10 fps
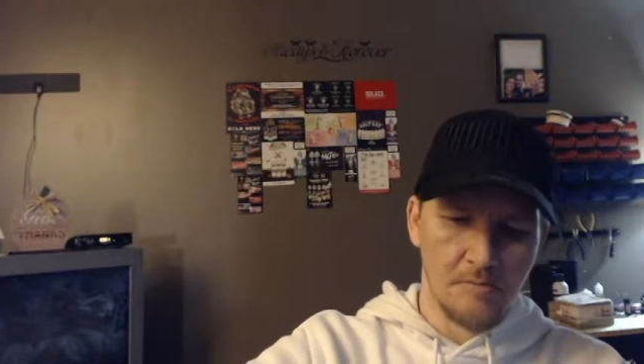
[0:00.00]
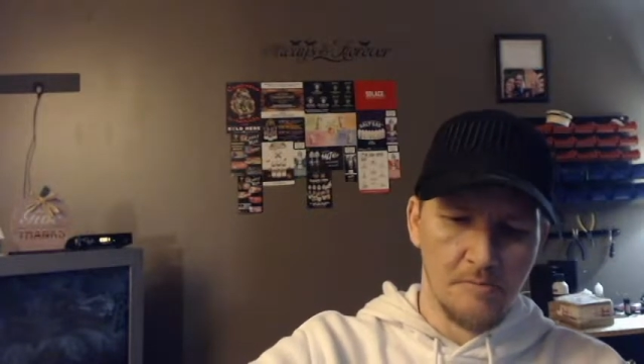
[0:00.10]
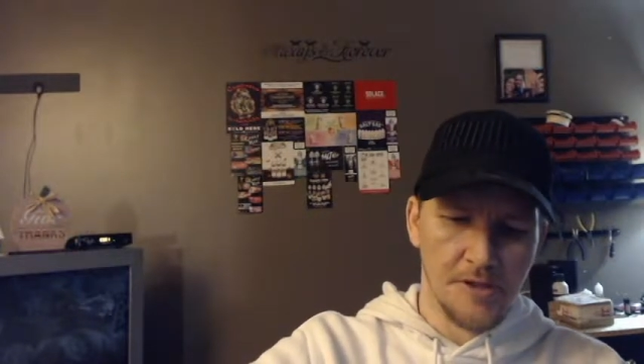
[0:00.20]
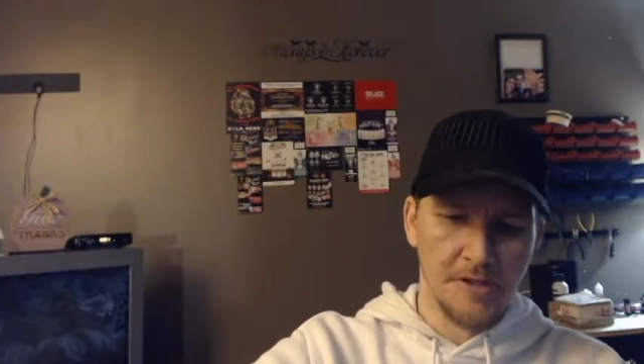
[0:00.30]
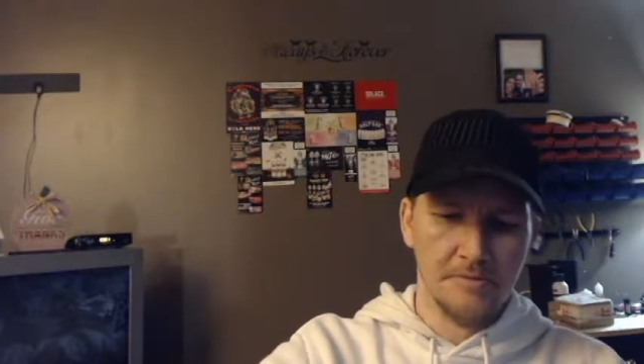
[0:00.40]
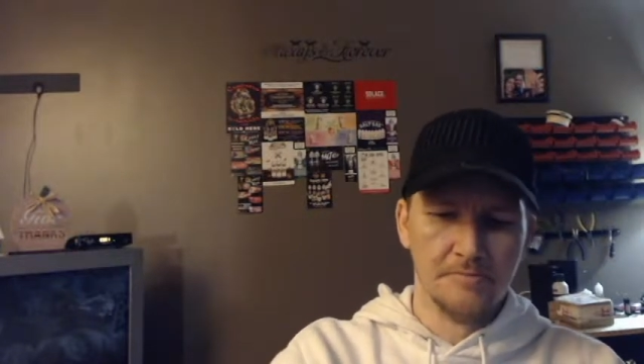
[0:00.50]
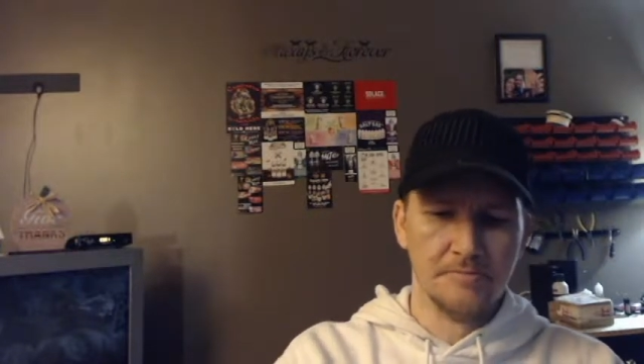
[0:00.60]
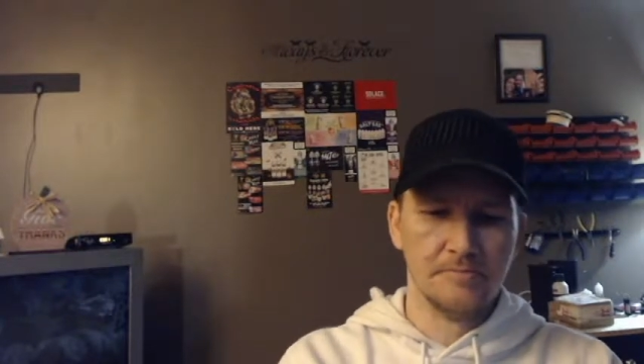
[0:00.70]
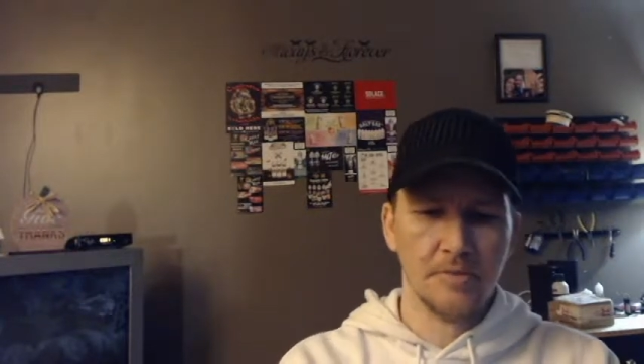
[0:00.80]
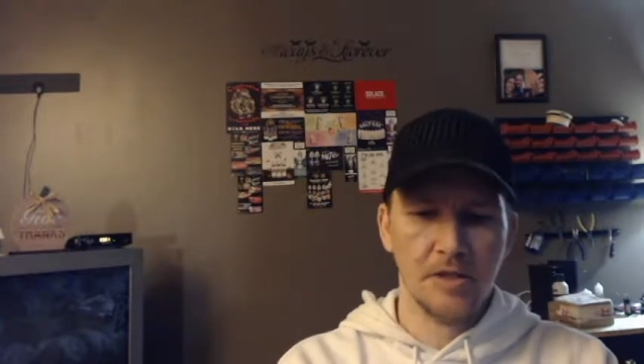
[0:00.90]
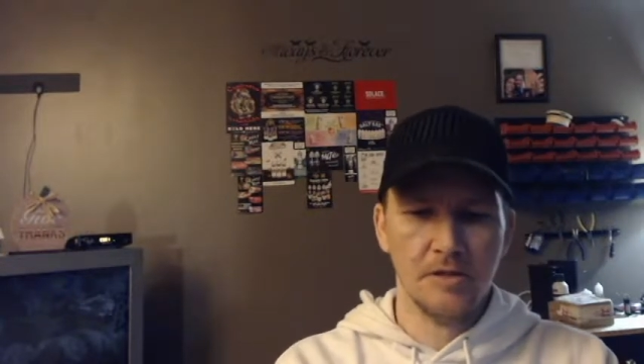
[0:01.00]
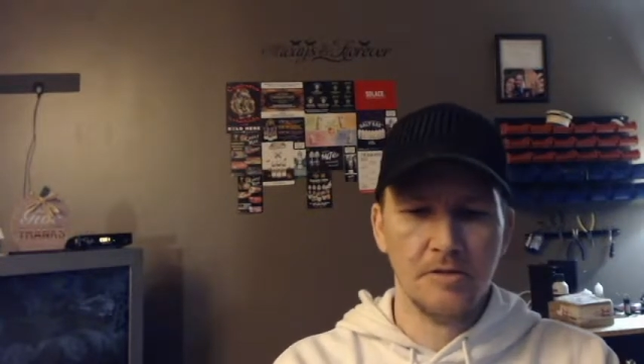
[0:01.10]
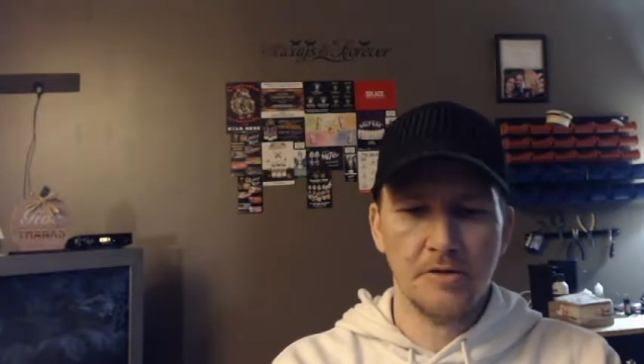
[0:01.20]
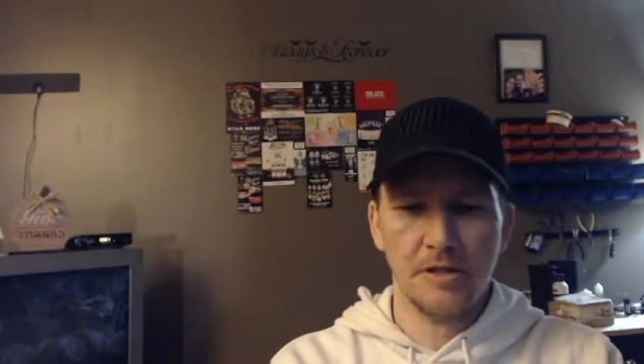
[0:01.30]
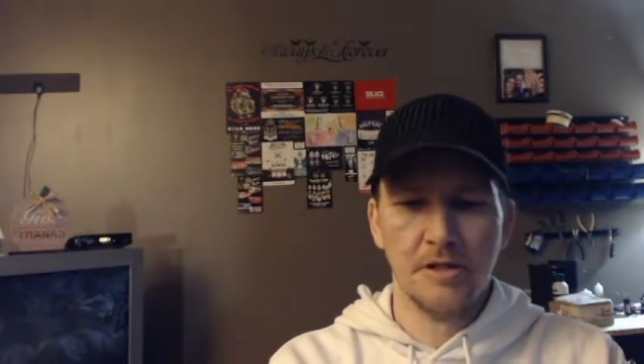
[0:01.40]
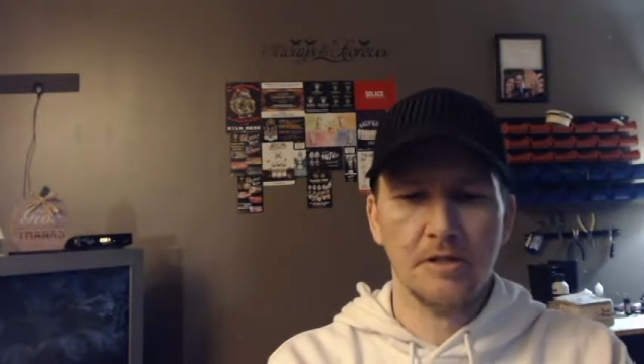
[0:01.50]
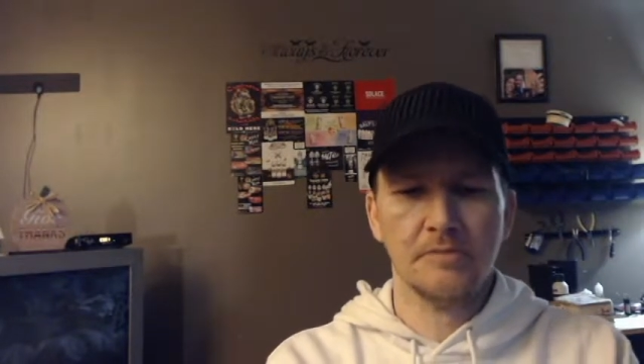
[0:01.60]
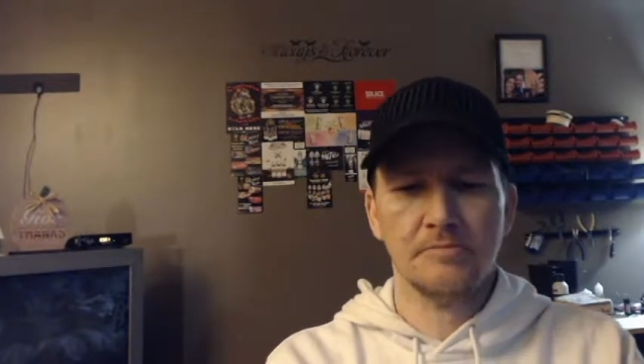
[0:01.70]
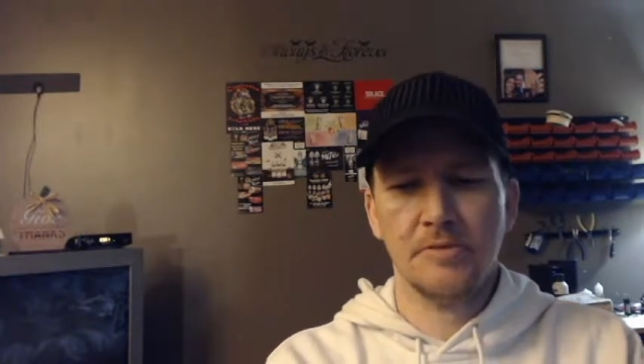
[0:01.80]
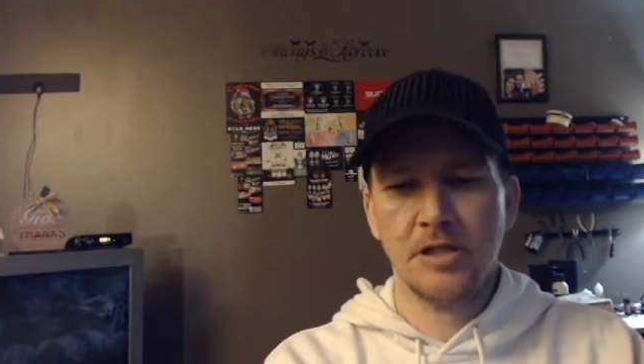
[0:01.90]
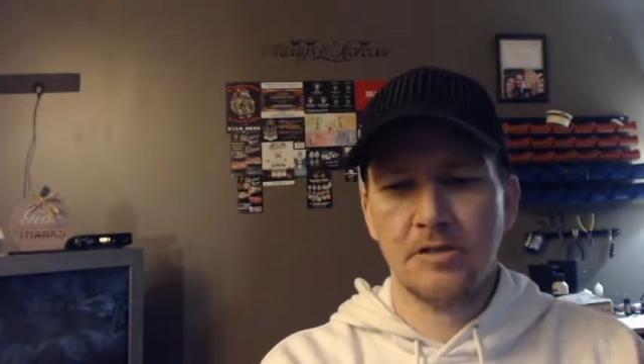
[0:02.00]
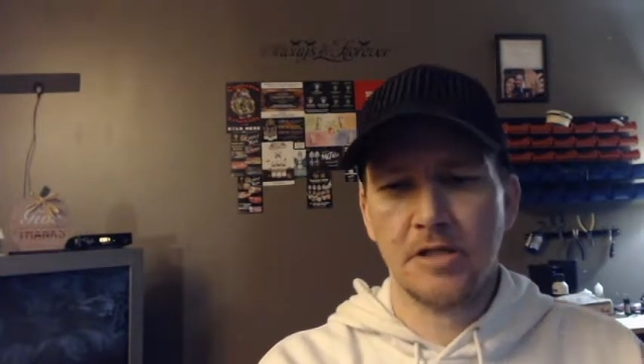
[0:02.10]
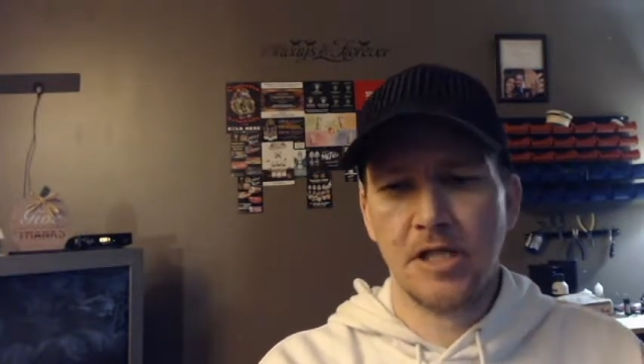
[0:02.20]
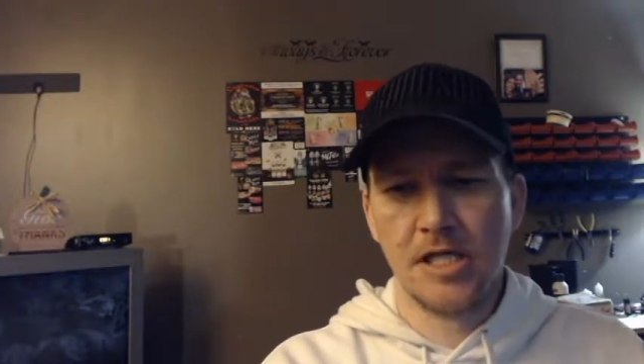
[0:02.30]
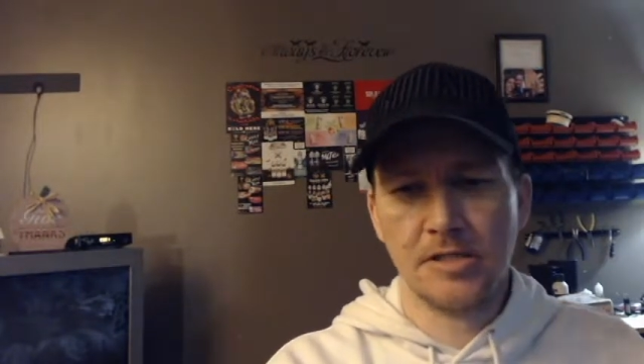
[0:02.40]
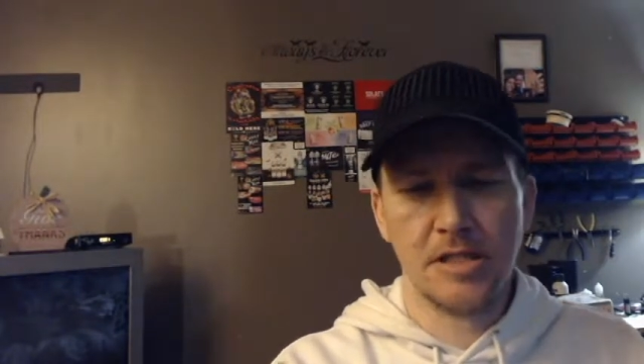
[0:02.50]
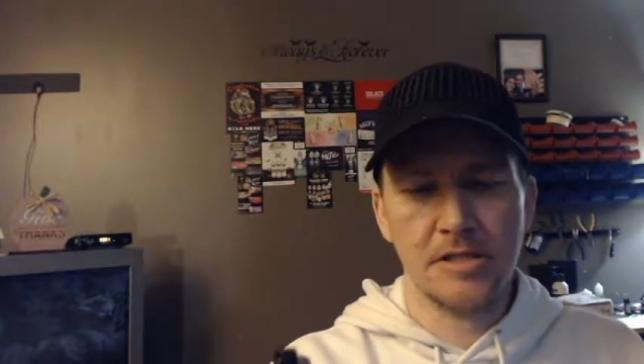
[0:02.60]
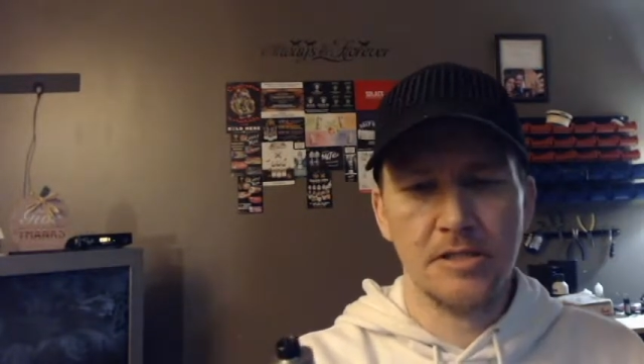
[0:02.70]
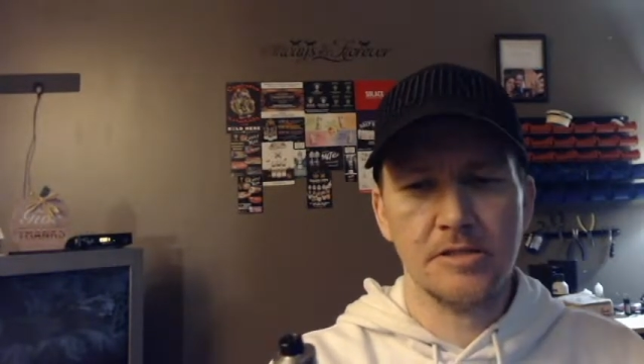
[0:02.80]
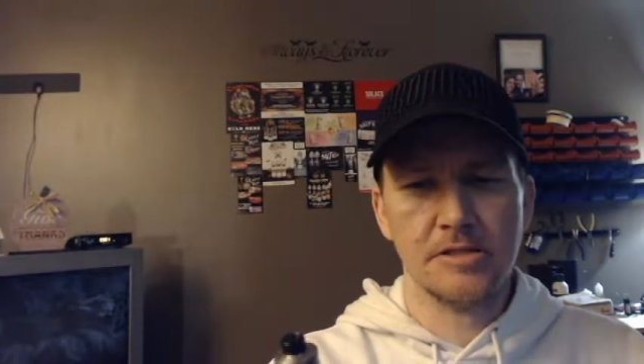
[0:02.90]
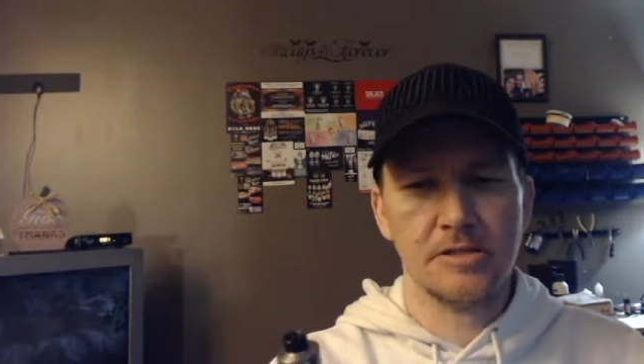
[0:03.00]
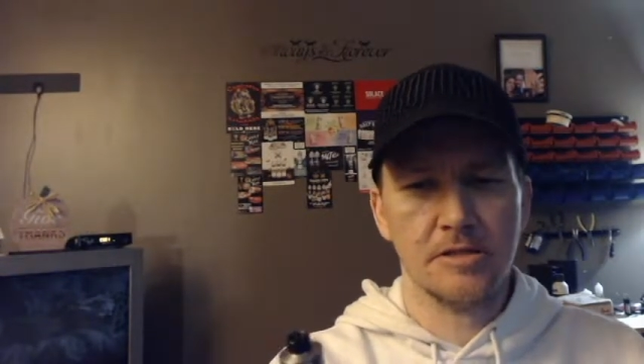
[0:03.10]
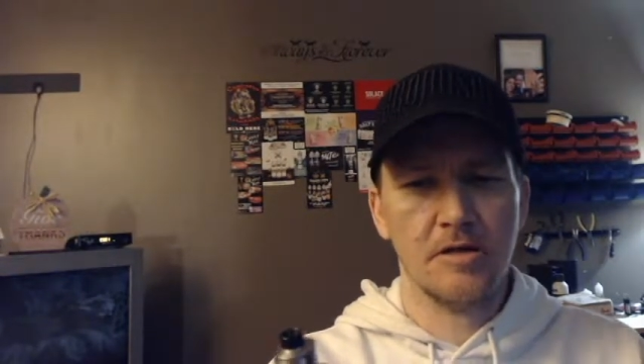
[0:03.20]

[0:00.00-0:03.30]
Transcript: But, you know, the the other cons on this